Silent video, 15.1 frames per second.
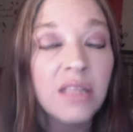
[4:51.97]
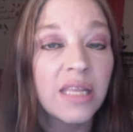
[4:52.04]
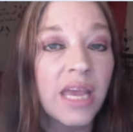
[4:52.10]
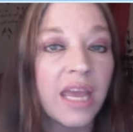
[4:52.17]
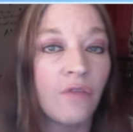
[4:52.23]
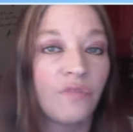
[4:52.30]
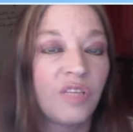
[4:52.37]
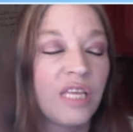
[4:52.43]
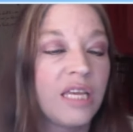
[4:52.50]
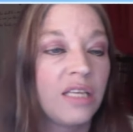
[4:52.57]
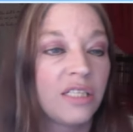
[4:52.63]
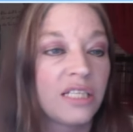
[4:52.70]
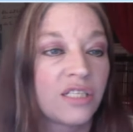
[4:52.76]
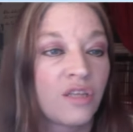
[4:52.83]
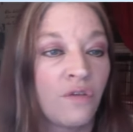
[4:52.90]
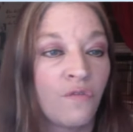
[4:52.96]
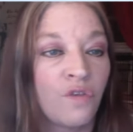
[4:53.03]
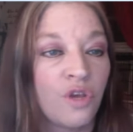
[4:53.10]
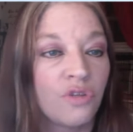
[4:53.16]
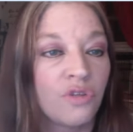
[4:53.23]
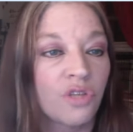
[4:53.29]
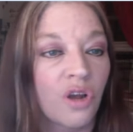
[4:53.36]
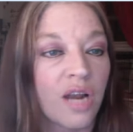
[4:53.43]
They have legalistic
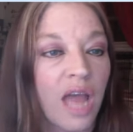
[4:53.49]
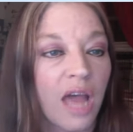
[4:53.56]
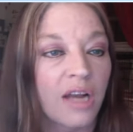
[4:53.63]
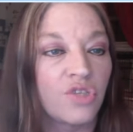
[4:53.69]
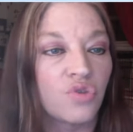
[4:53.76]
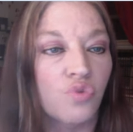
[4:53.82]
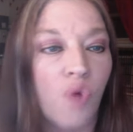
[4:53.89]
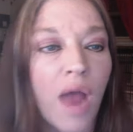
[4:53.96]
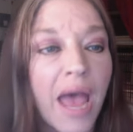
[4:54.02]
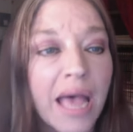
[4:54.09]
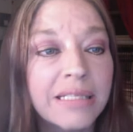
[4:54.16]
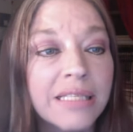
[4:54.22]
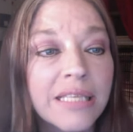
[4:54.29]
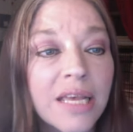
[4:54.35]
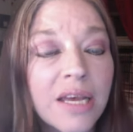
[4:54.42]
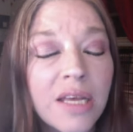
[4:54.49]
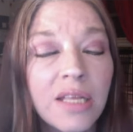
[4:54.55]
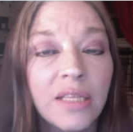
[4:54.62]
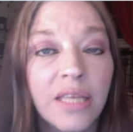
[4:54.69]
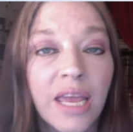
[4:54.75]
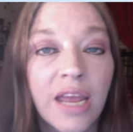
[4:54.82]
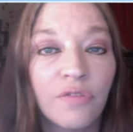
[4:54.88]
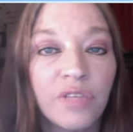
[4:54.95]
views on how to dress.
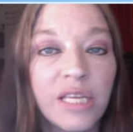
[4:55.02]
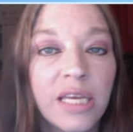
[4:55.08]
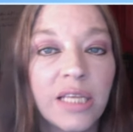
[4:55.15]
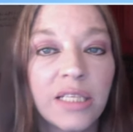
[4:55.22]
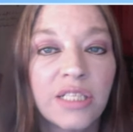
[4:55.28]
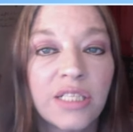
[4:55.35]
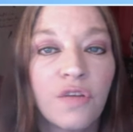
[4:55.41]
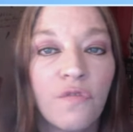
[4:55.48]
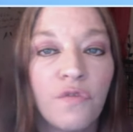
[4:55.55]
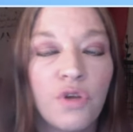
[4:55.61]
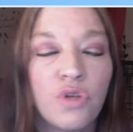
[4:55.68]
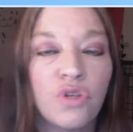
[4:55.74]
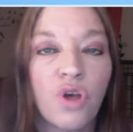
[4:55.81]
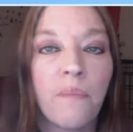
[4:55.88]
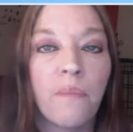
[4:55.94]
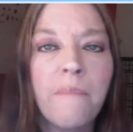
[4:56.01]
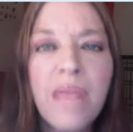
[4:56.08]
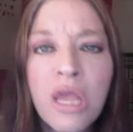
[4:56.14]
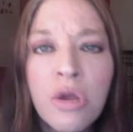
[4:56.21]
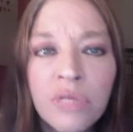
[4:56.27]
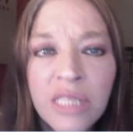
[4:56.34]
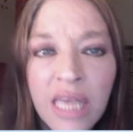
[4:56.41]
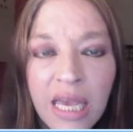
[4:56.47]
They have legalistic views on
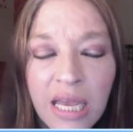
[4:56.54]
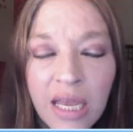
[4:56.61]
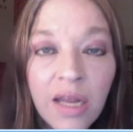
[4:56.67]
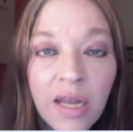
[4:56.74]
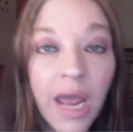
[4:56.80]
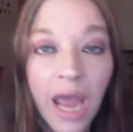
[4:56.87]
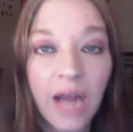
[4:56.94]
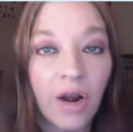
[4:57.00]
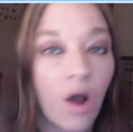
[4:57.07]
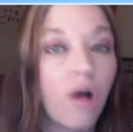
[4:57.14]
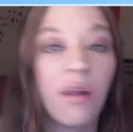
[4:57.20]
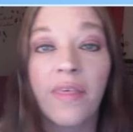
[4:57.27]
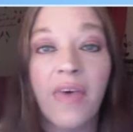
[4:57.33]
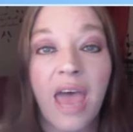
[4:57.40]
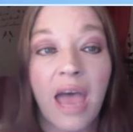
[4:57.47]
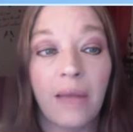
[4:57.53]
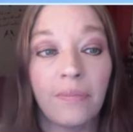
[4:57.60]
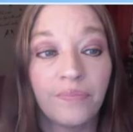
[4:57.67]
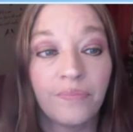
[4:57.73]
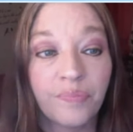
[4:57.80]
music and all of that.